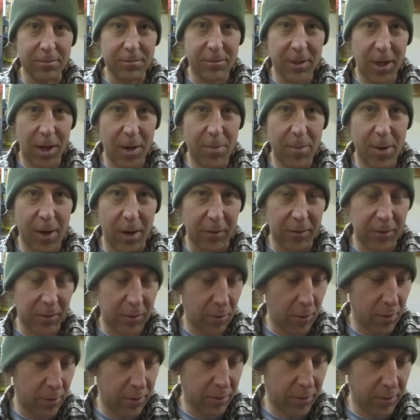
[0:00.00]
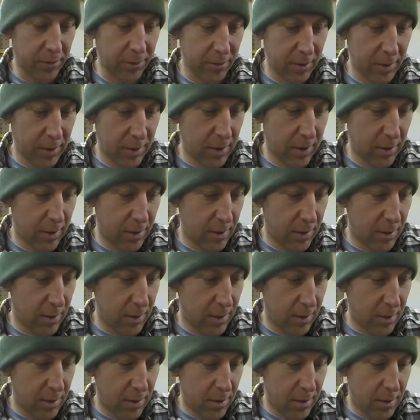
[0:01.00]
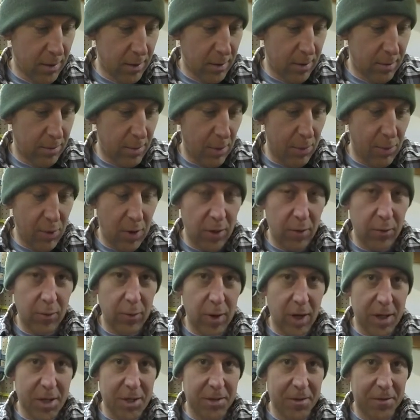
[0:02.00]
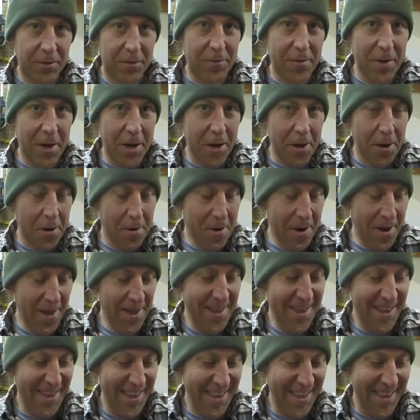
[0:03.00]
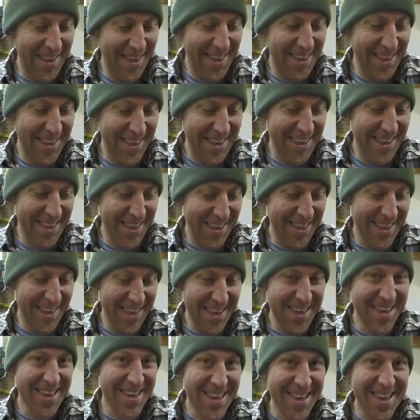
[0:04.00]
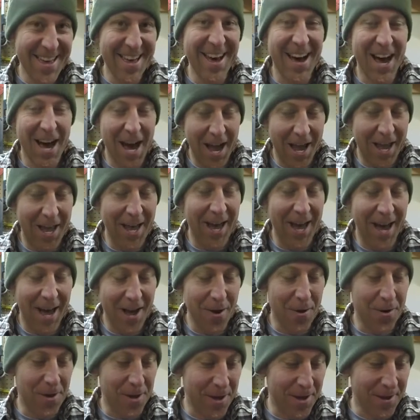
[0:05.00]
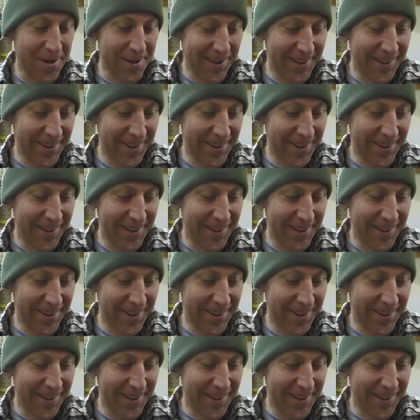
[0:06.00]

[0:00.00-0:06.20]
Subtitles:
$100. So if my brother's watching this video, I owe you.